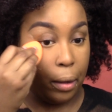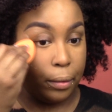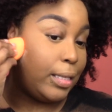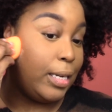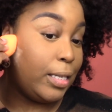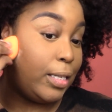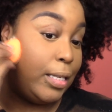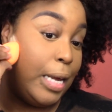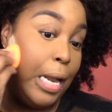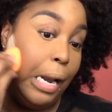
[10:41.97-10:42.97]
This
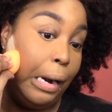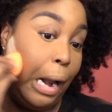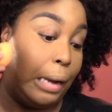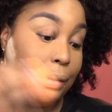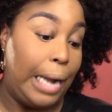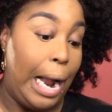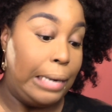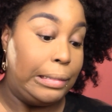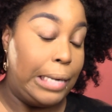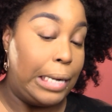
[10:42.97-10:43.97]
does look like it's
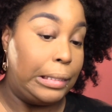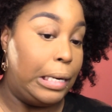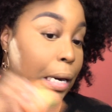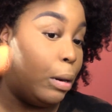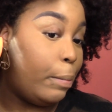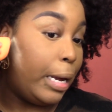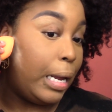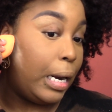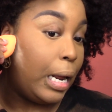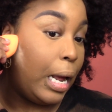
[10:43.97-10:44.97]
oxidizing a little
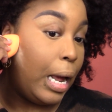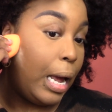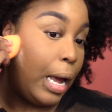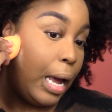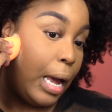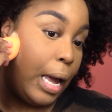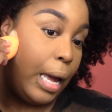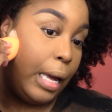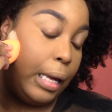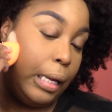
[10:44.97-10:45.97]
bit,
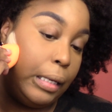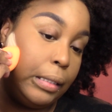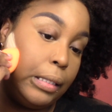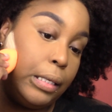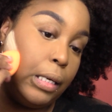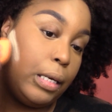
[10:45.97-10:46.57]
and